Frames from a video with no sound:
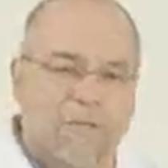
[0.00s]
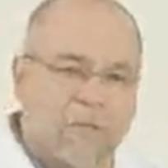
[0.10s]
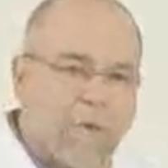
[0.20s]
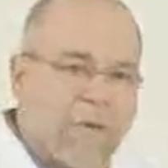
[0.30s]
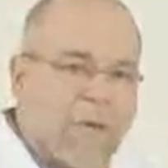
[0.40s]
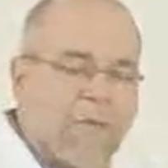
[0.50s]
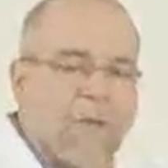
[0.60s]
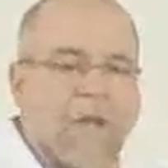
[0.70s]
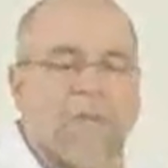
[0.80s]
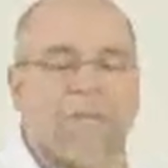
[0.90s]
Starting on the
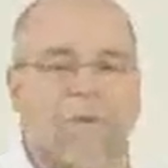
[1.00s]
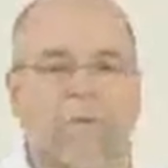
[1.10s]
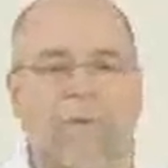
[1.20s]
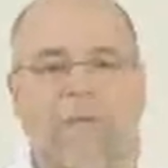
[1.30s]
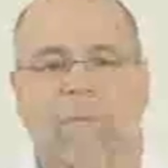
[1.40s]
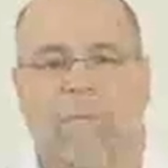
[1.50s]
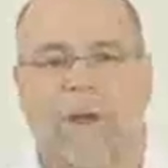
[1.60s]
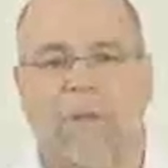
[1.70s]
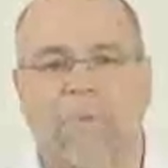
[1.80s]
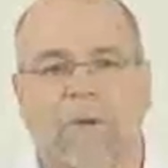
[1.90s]
left, we have a
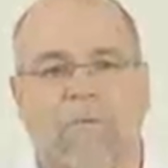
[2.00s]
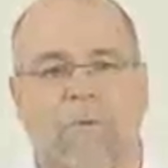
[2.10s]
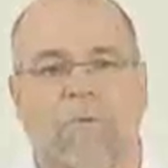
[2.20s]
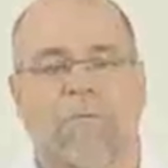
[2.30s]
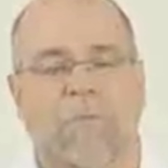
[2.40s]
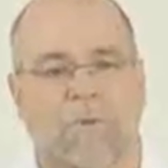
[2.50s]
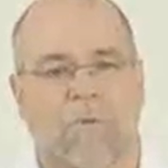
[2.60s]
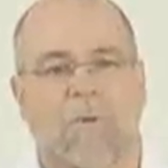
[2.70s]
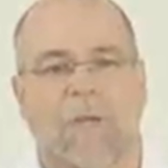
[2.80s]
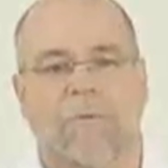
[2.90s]
brown metal roof with
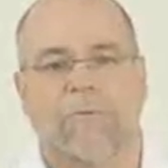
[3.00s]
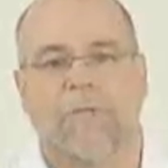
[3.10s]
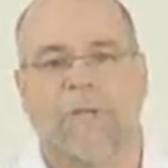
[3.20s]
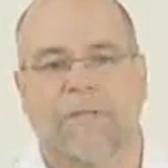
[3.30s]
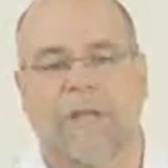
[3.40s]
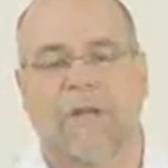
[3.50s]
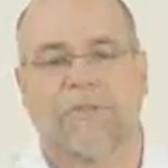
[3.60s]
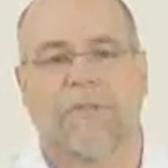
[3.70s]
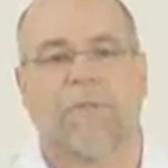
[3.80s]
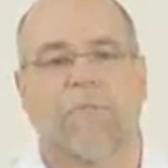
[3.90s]
Cool Chemistry
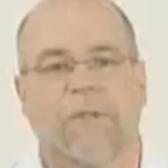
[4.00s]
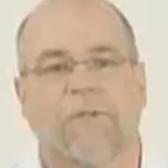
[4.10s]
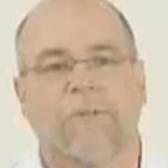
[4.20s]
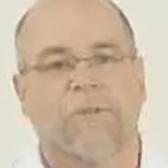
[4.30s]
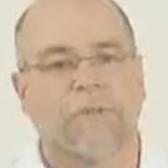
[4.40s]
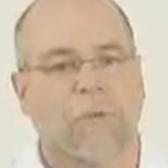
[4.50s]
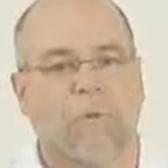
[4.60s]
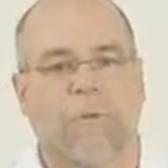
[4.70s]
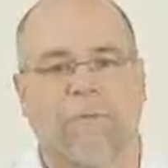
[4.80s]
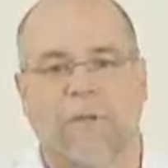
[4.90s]
technology that registers a
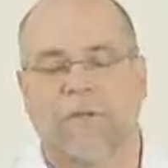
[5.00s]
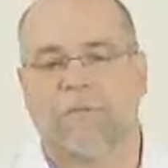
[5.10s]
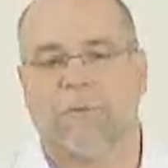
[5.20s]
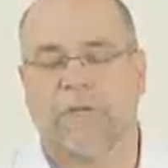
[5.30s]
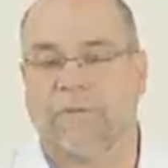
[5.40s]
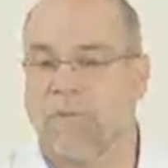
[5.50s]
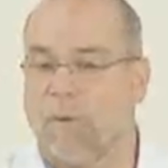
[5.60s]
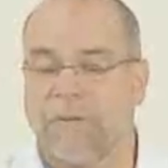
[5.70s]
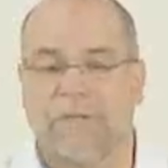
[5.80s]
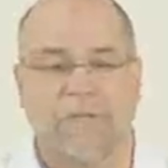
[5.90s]
solar reflectance reading of
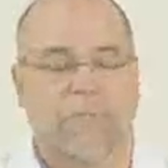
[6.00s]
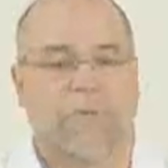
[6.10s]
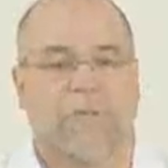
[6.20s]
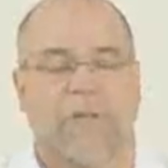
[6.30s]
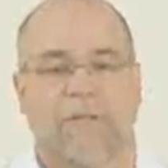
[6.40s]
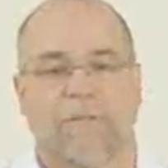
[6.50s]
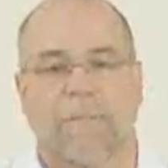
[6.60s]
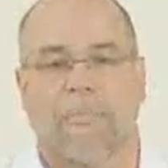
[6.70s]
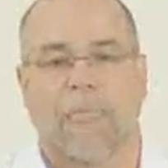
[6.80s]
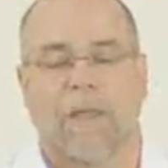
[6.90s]
26%.
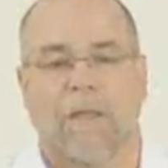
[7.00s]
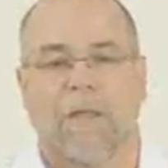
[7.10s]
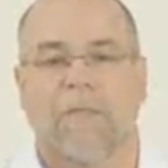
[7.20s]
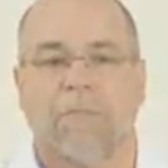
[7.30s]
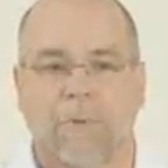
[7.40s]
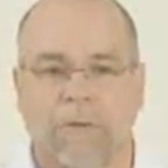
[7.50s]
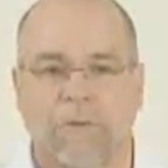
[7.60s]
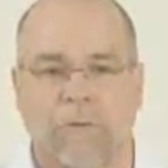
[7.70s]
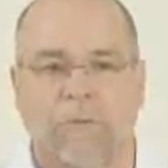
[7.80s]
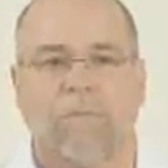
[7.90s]
The middle
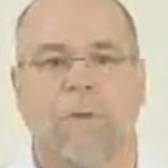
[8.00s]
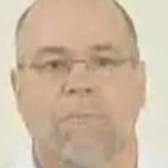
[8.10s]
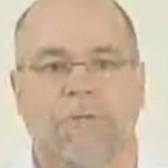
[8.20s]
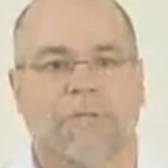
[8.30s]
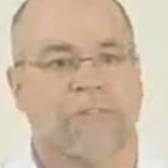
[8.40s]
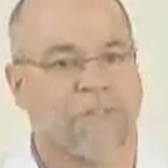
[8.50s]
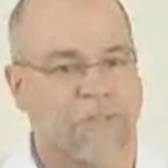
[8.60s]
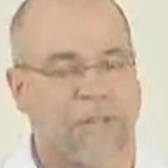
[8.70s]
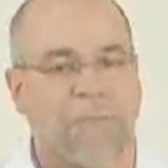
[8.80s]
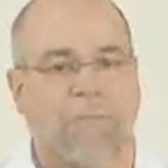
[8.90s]
unit represents the
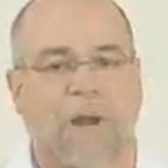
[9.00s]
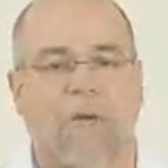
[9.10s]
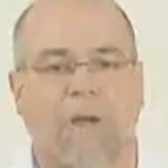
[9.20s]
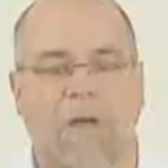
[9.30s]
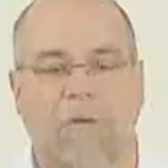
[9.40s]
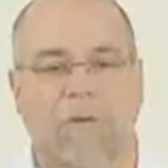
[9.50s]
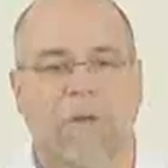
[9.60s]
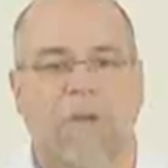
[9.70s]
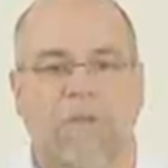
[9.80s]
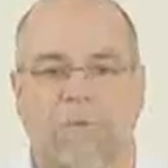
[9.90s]
same brown color
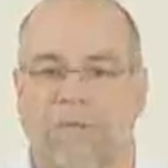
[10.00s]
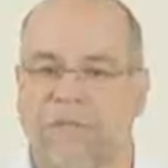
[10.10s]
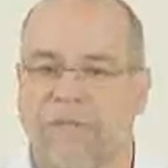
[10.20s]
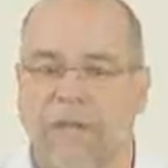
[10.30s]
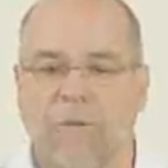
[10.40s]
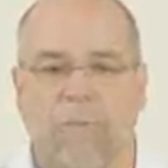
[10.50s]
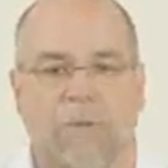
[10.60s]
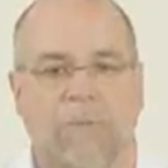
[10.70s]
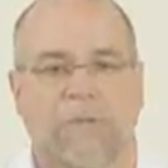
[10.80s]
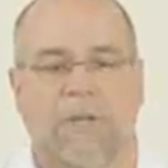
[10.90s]
using standard
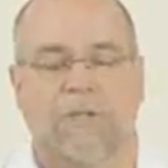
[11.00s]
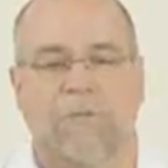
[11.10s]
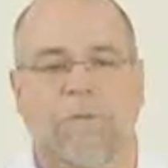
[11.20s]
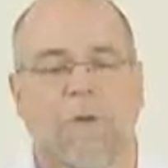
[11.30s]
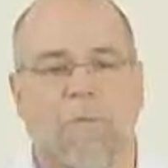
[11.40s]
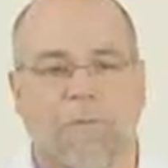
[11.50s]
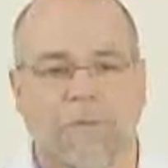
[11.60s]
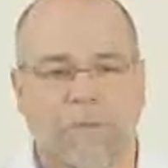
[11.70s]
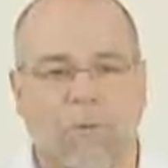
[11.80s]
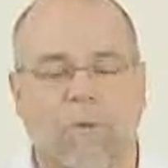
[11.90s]
pigmentation with a
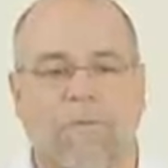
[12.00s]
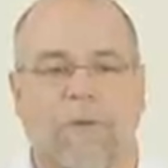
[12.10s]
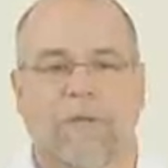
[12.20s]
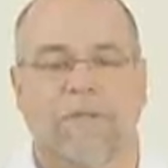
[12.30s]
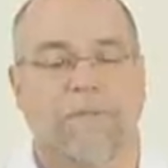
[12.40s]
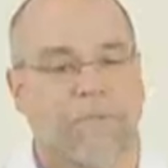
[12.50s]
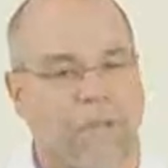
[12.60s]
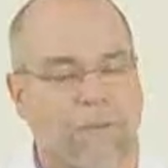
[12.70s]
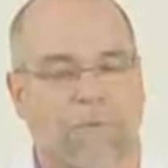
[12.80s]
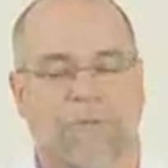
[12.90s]
solar reflectance of
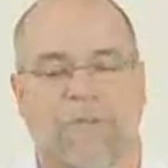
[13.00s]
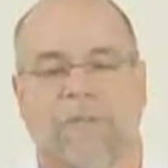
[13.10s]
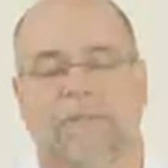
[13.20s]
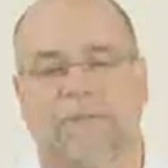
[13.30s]
10%.